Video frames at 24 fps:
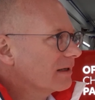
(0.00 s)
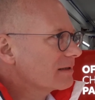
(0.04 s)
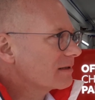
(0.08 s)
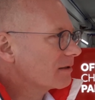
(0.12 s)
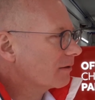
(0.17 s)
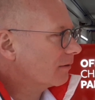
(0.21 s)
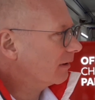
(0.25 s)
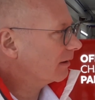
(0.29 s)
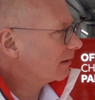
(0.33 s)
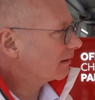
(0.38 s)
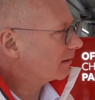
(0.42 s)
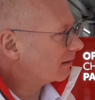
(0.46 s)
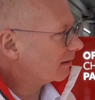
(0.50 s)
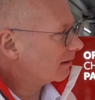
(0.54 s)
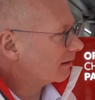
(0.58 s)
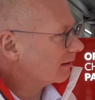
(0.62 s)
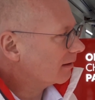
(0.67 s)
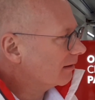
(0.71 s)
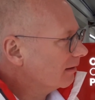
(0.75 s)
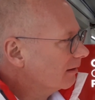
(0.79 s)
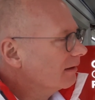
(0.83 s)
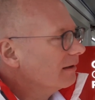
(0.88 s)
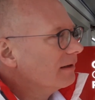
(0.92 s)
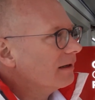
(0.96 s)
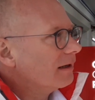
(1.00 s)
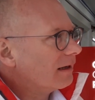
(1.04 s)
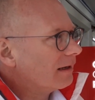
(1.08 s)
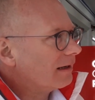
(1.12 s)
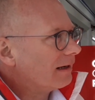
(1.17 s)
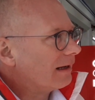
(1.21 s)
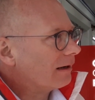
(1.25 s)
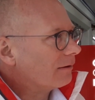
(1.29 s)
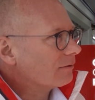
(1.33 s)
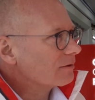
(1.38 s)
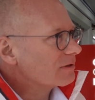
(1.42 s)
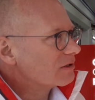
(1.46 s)
So it
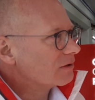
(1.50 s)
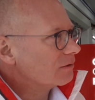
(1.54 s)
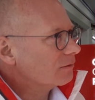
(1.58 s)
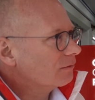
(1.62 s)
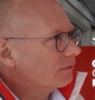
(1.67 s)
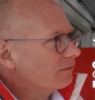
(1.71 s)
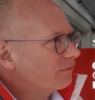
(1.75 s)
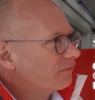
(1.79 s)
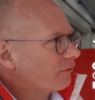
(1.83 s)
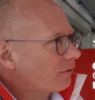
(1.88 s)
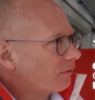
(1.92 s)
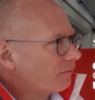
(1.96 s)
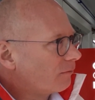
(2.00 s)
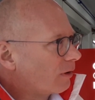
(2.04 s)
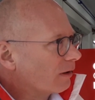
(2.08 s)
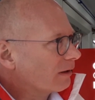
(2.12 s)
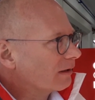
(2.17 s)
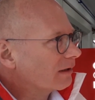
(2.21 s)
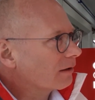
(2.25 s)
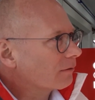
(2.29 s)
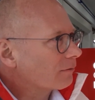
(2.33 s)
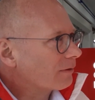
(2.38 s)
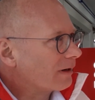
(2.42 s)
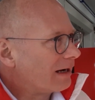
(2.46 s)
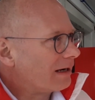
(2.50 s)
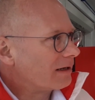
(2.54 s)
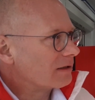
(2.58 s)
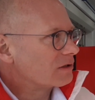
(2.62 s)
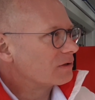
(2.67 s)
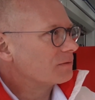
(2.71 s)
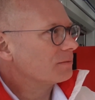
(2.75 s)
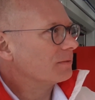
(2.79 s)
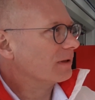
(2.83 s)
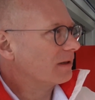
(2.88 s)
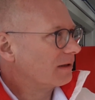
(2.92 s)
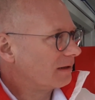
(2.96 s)
allows you for one garage
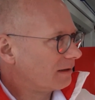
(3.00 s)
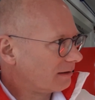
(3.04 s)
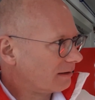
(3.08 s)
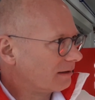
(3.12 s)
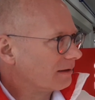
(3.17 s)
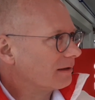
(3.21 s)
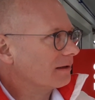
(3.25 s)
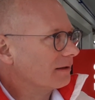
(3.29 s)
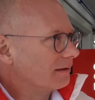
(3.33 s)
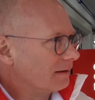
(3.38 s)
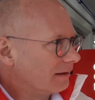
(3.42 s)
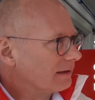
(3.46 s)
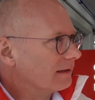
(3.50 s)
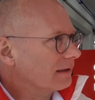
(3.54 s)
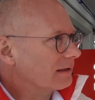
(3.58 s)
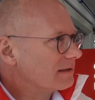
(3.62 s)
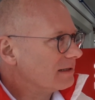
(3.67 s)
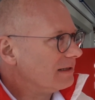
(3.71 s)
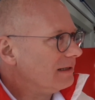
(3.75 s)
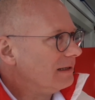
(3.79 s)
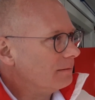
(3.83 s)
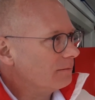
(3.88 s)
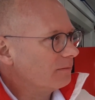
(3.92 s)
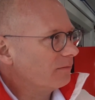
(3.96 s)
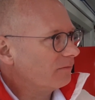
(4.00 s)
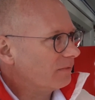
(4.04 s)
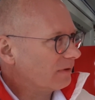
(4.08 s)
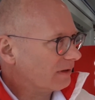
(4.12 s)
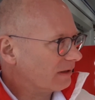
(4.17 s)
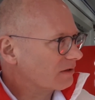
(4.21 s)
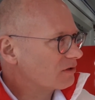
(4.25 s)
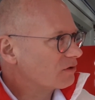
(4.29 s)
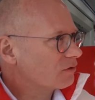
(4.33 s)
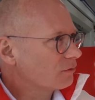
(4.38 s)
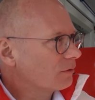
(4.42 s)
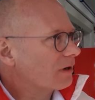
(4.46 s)
with in the team
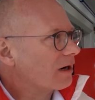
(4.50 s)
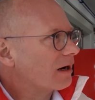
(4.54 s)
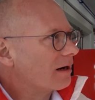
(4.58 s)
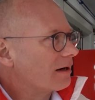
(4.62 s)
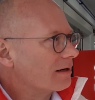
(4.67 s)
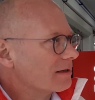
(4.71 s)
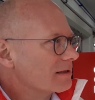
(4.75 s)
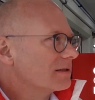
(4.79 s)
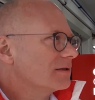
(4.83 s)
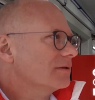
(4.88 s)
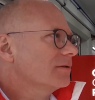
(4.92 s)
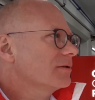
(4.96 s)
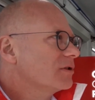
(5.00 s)
with the 2 cars to